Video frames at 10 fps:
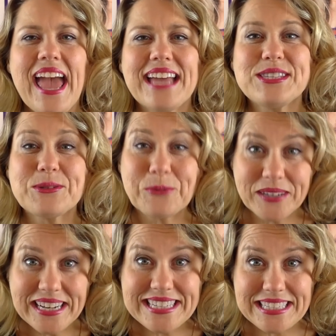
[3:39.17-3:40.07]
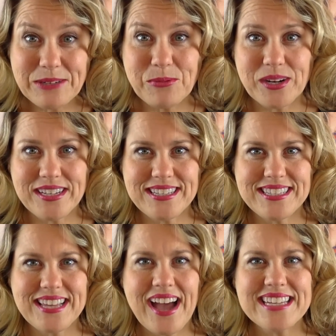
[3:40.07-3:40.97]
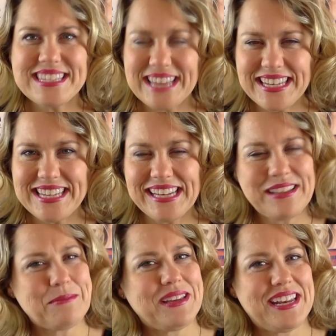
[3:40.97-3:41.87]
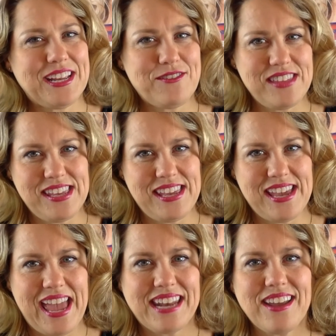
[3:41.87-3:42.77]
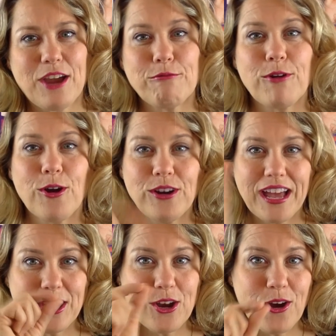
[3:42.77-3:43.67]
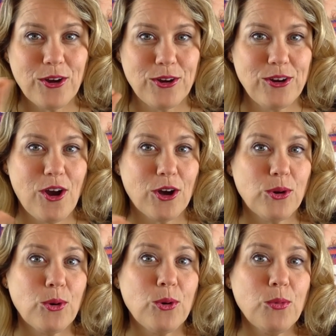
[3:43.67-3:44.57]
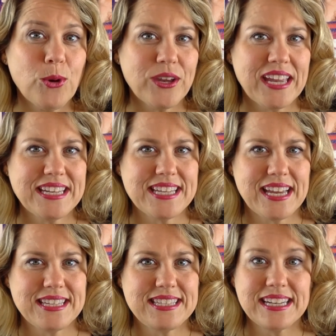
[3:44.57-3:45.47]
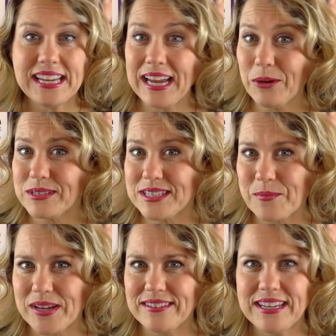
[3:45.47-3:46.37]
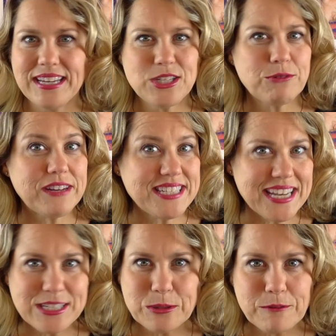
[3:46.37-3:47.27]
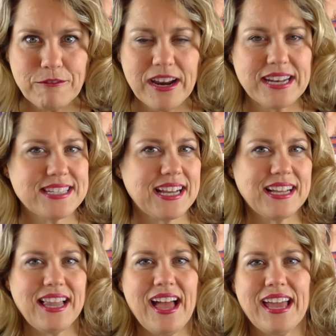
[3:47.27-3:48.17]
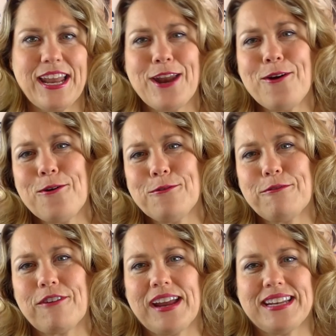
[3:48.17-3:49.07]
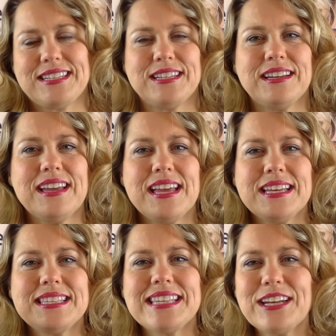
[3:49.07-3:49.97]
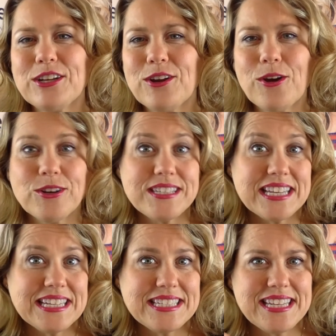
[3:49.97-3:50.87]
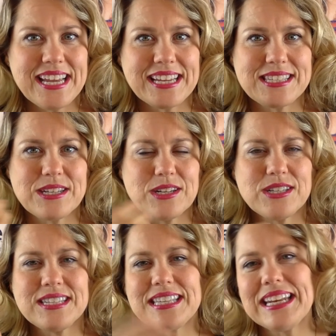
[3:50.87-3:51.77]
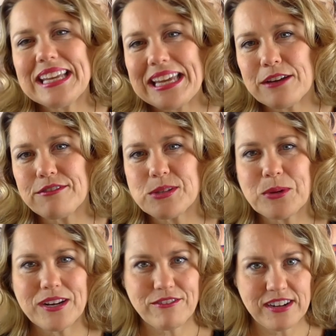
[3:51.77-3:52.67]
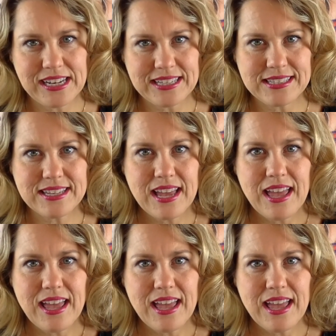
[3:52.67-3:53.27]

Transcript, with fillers: And so what I did was I sat down at the beginning of the year and I wrote a note on all working days to connect with someone, to reach out to a friend, a client, an old friend, to send a note, send a text, to send a gift, whatever it is.